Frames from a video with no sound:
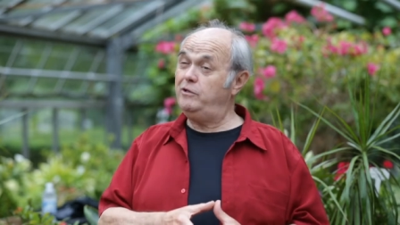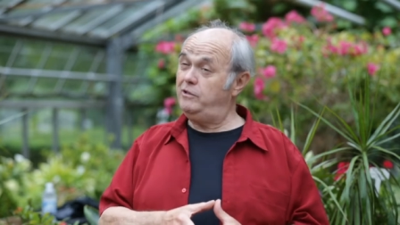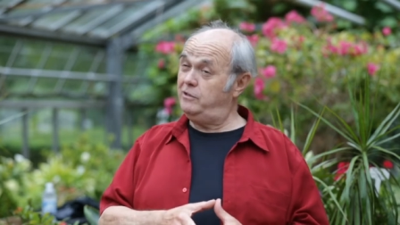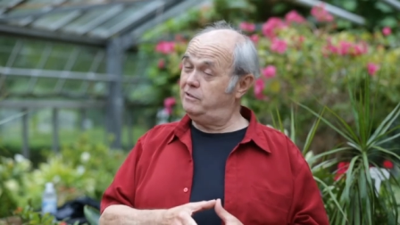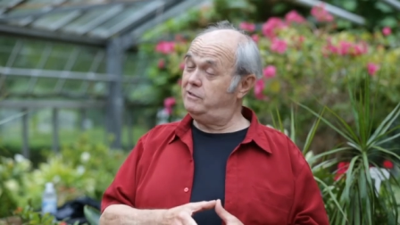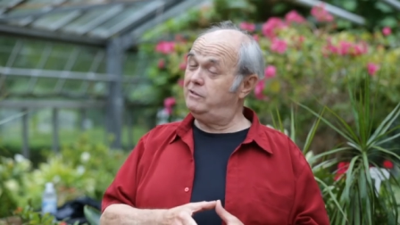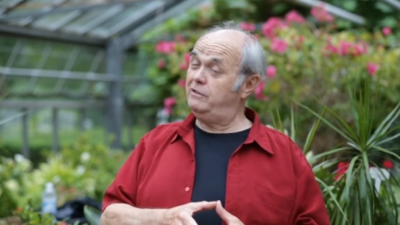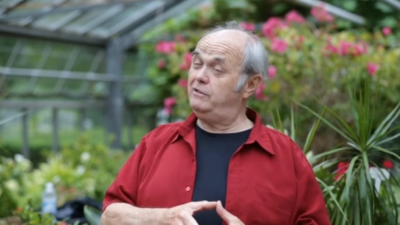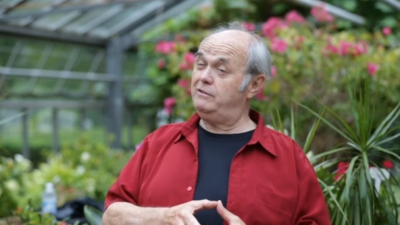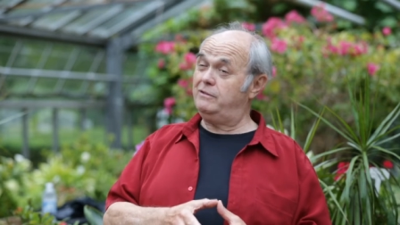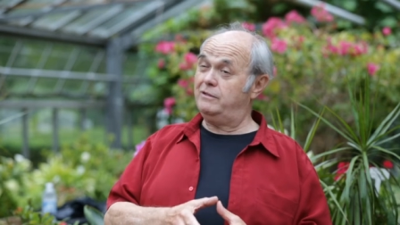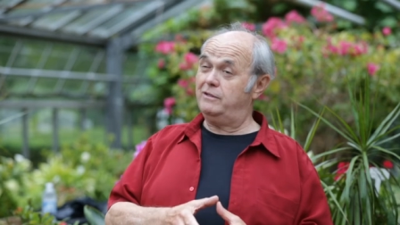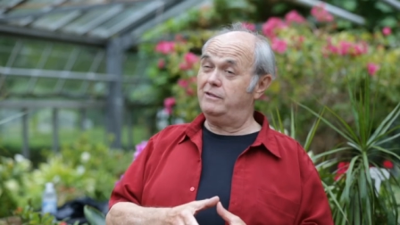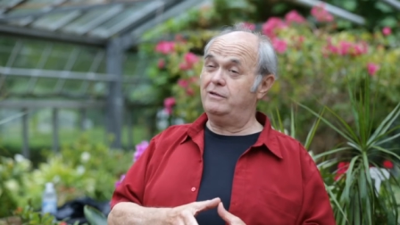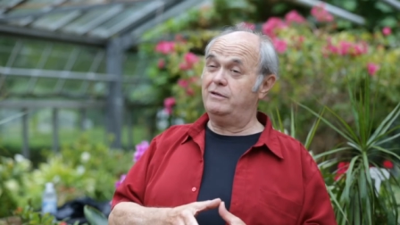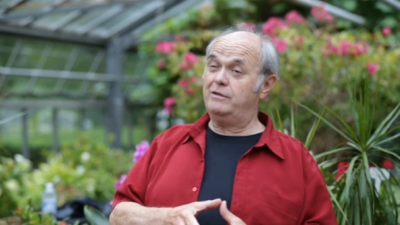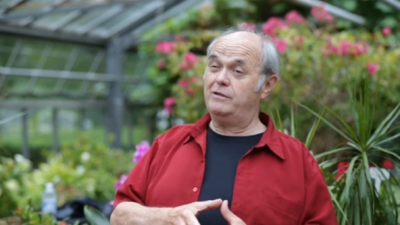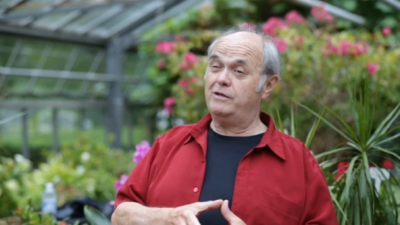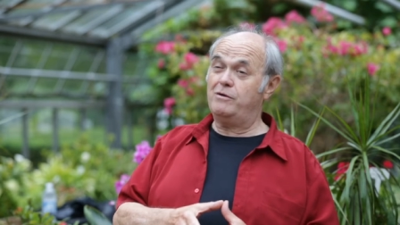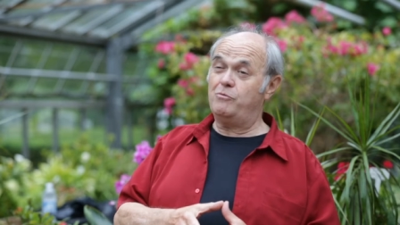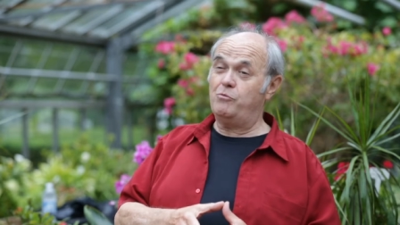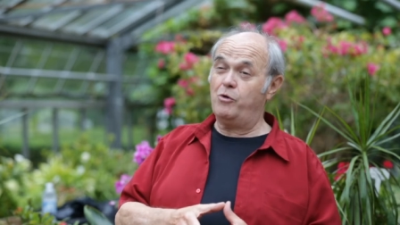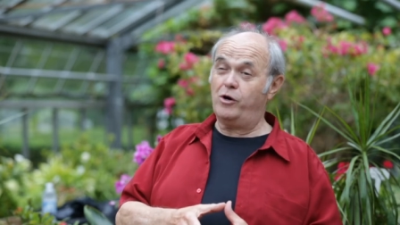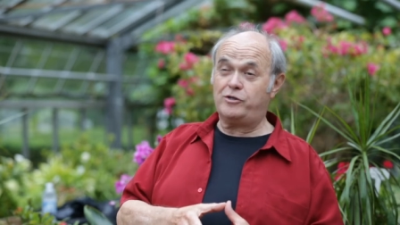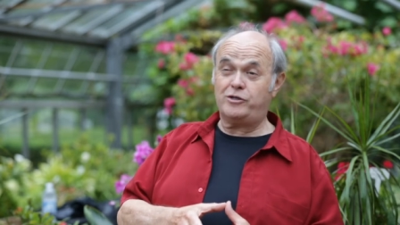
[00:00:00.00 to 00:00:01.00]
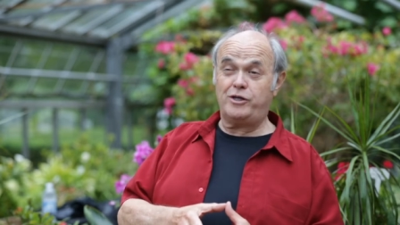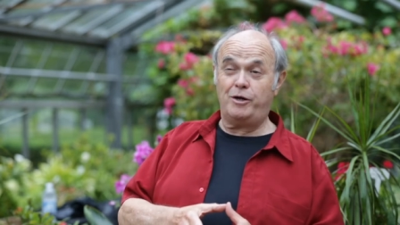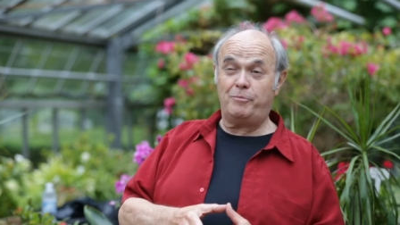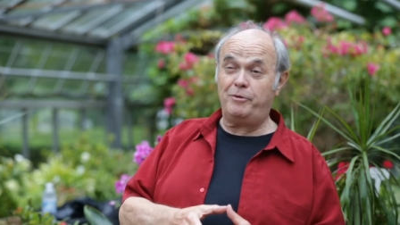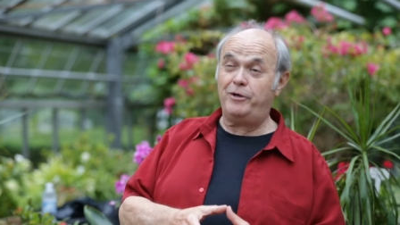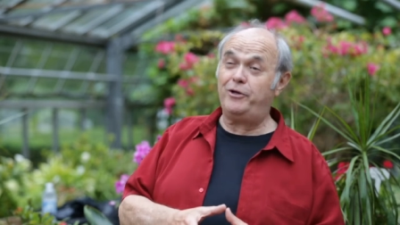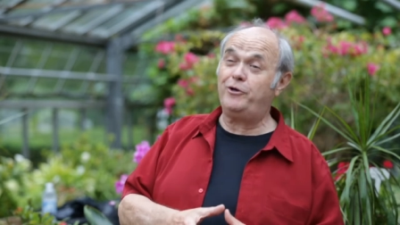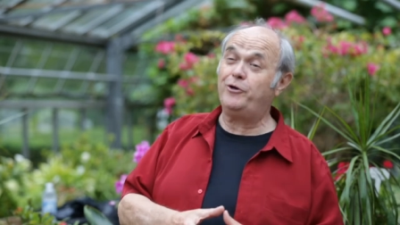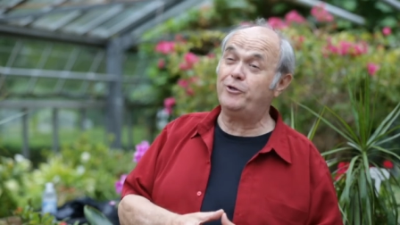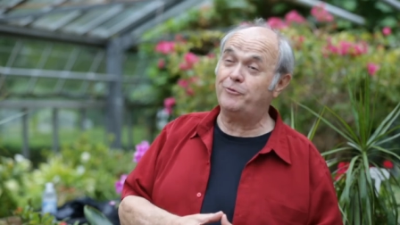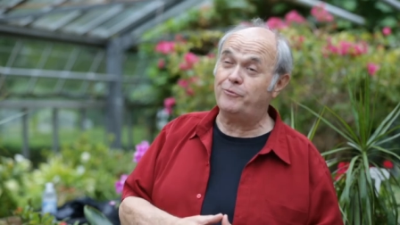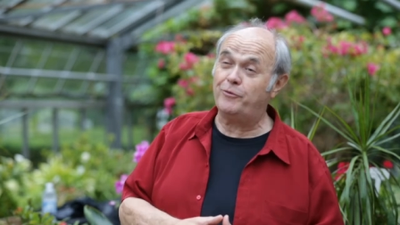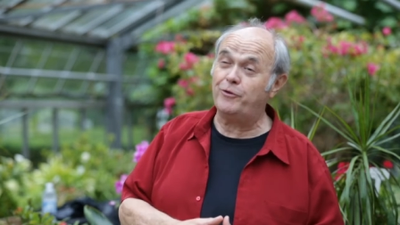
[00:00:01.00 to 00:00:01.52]
He said, uh, worked out
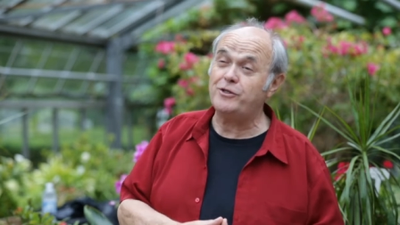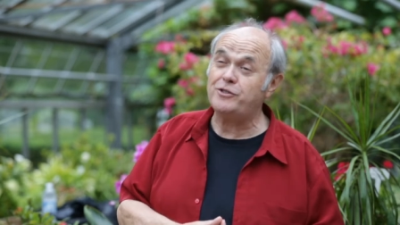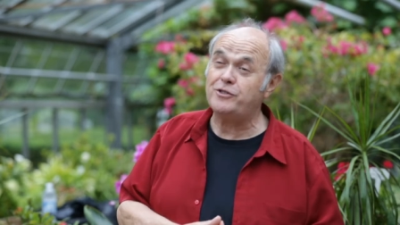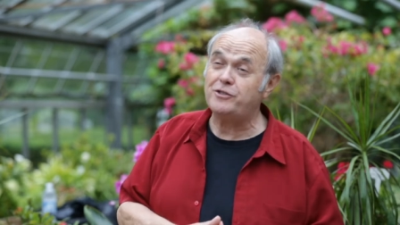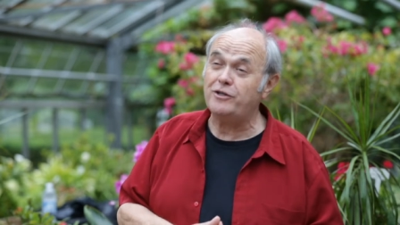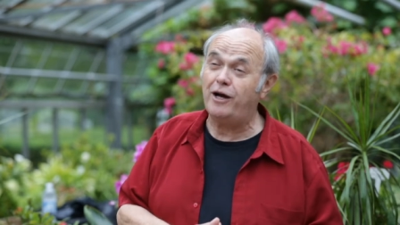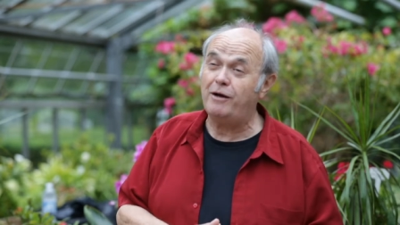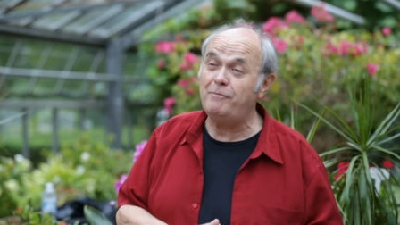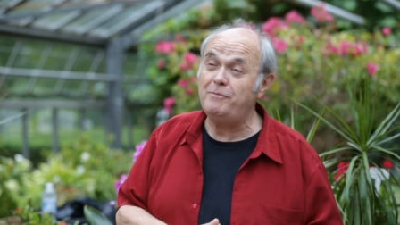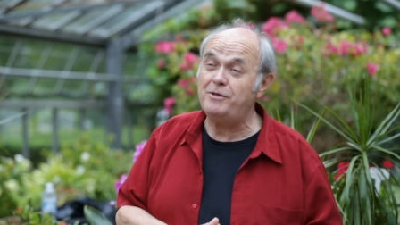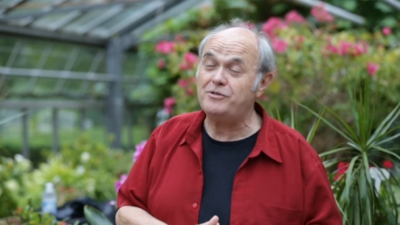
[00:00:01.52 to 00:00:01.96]
pretty good the first time.